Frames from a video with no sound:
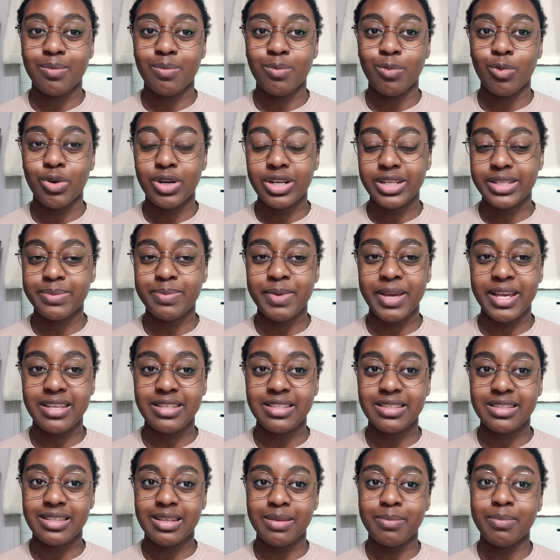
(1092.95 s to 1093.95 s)
more
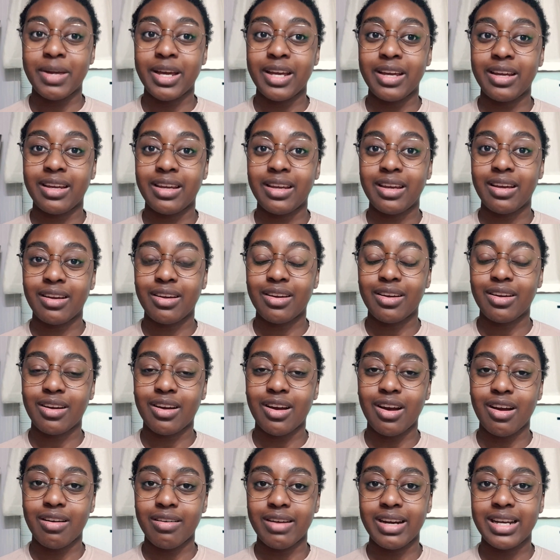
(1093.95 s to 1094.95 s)
space than my
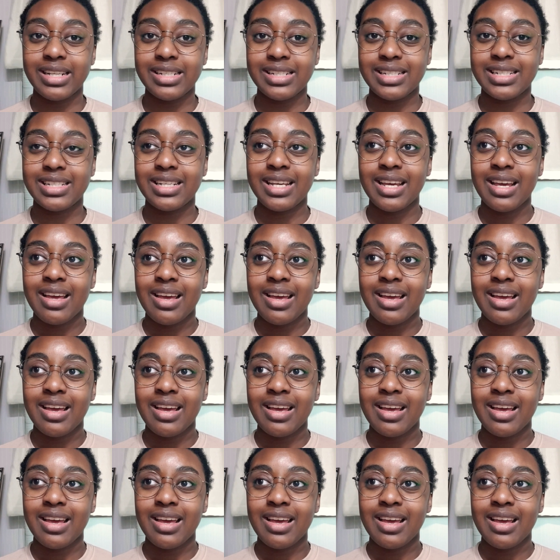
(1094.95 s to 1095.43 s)
current